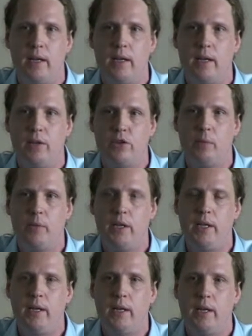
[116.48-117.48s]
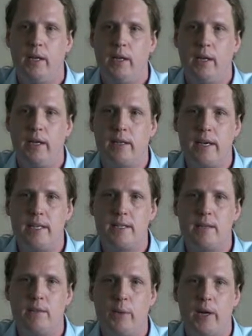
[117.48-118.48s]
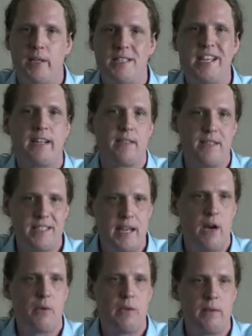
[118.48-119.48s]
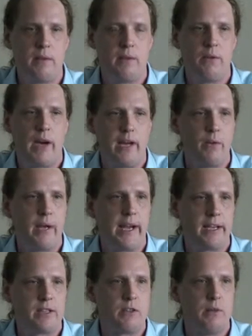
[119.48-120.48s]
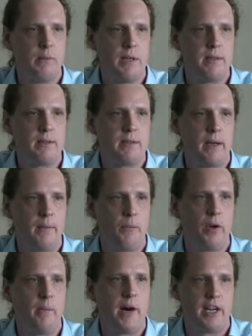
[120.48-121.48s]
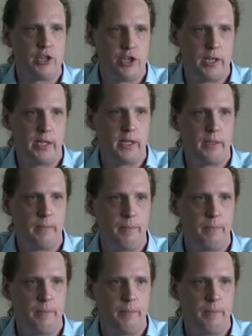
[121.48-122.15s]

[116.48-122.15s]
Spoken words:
in Germany, in Dresden, where 6,000 right-wing extremists were marching.